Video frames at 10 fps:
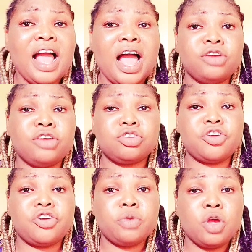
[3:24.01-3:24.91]
I use
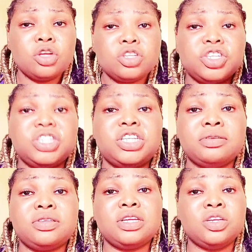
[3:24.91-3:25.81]
cream 3
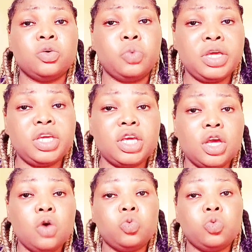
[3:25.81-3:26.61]
times in a week,